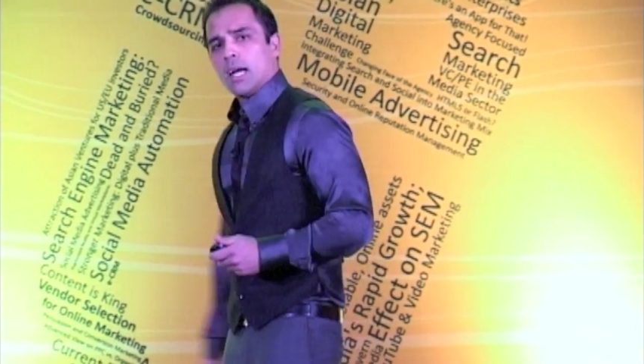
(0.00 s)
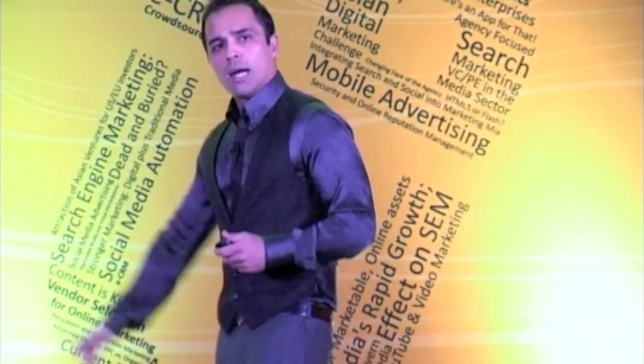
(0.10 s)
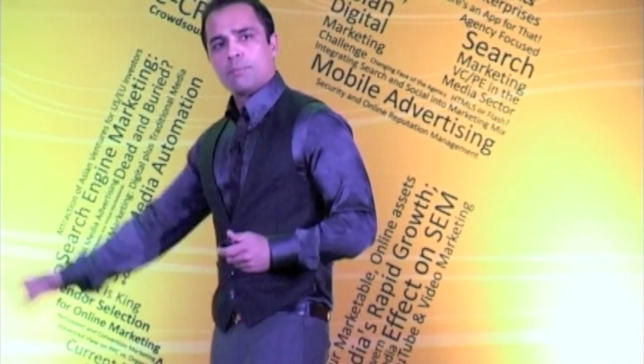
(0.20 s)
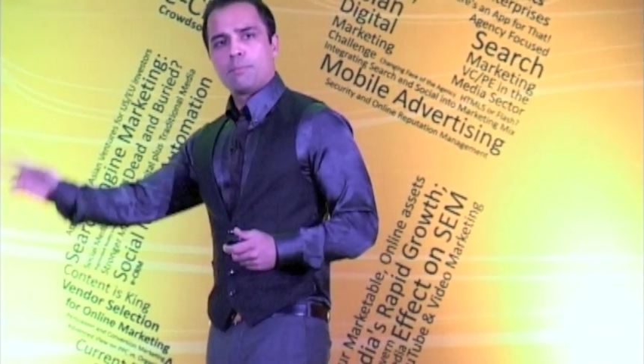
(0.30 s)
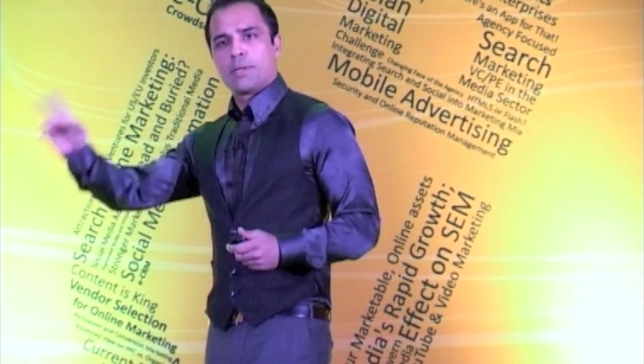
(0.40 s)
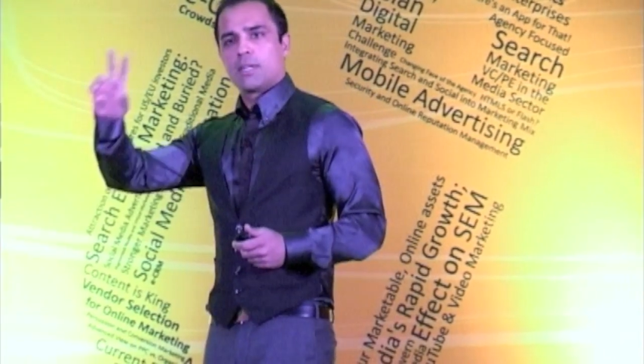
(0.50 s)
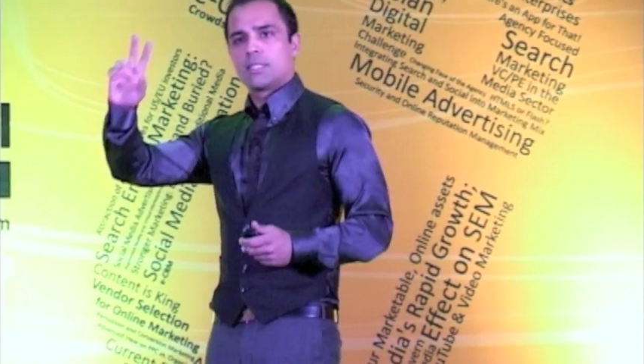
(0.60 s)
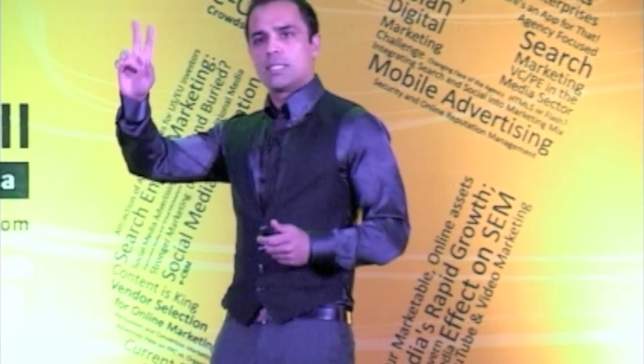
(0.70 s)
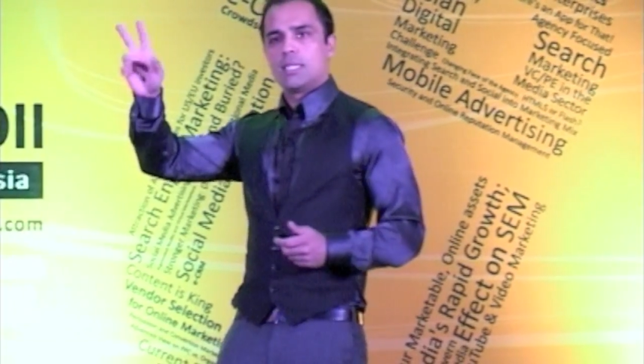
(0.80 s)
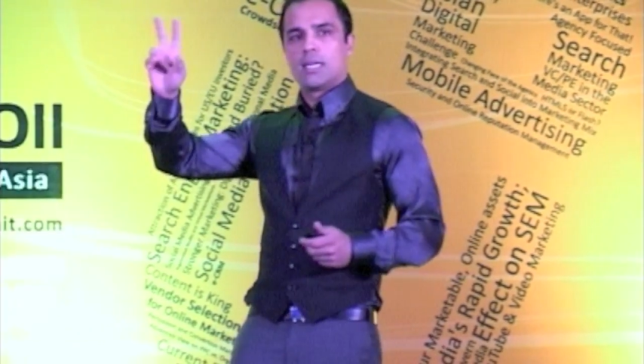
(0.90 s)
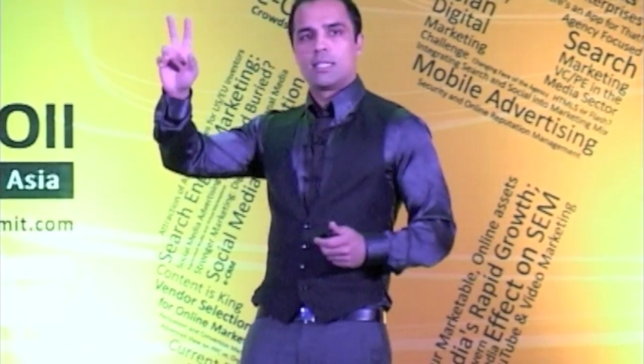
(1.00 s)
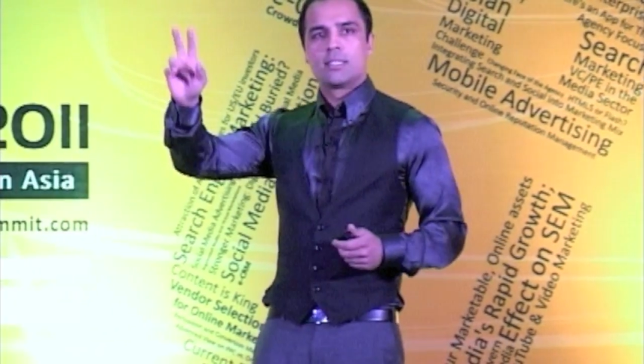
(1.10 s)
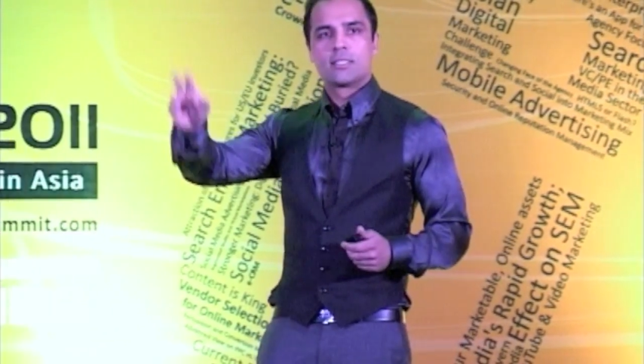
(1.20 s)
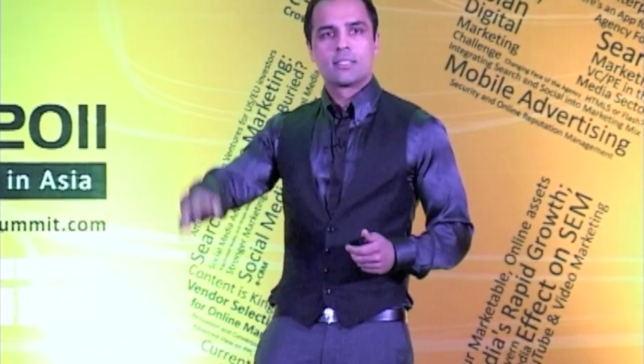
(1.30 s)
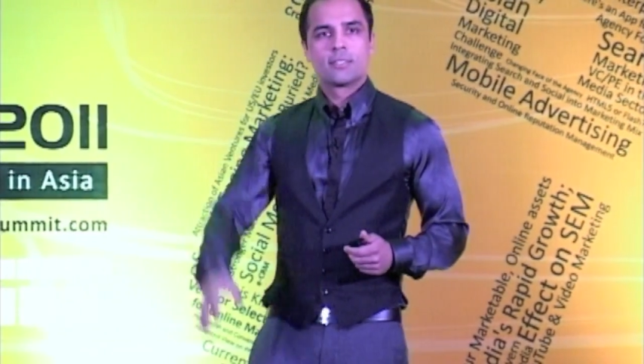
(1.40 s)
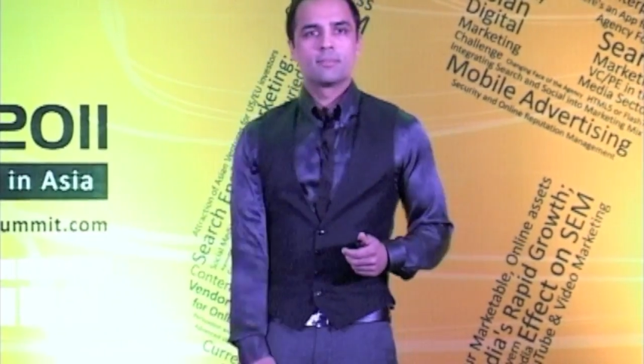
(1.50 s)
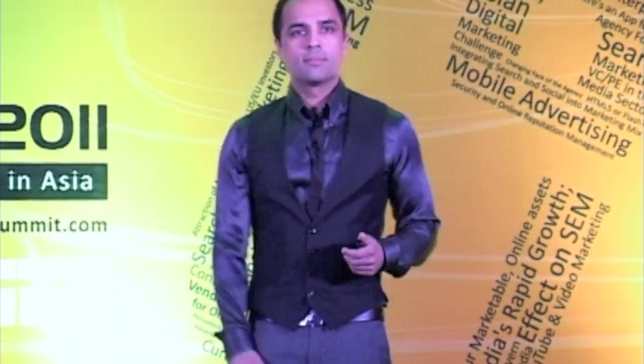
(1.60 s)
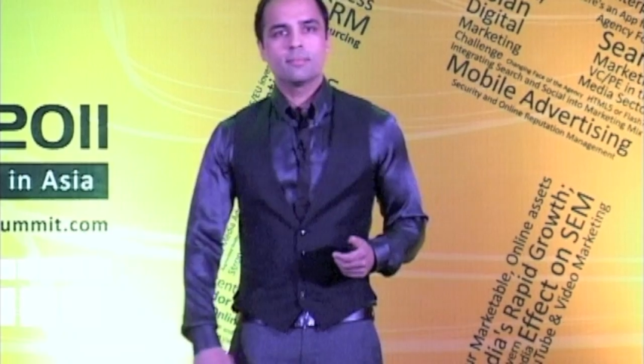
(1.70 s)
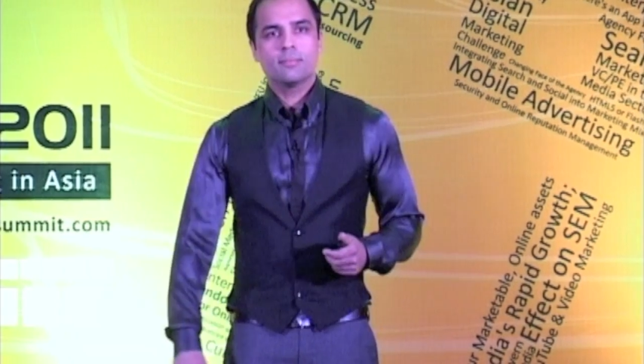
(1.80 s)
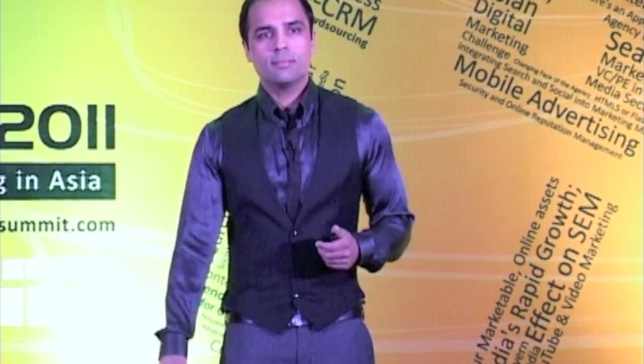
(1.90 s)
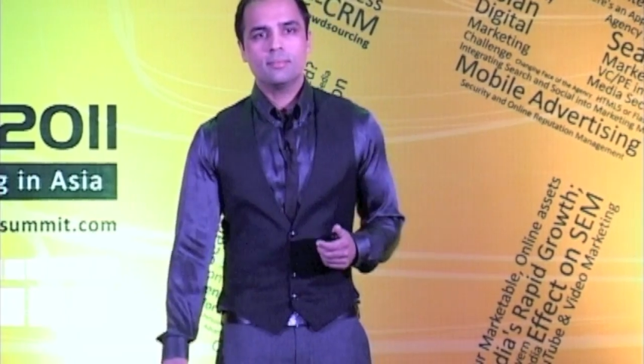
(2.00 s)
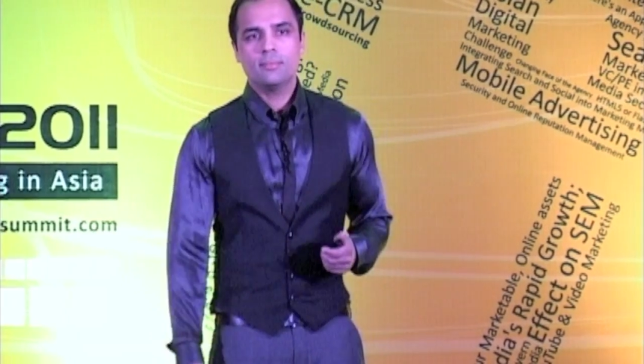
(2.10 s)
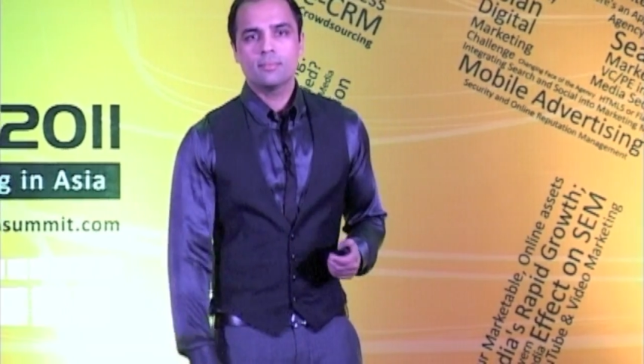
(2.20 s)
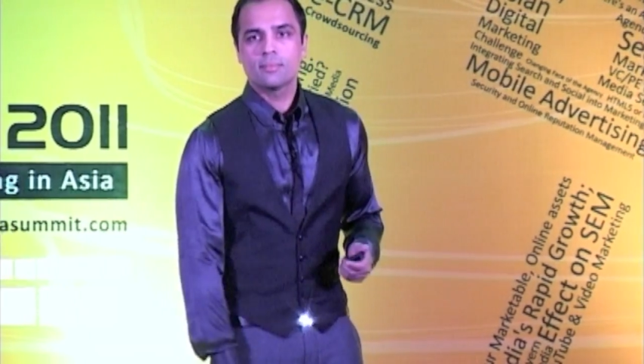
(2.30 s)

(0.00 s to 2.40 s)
how many parents in the audience? All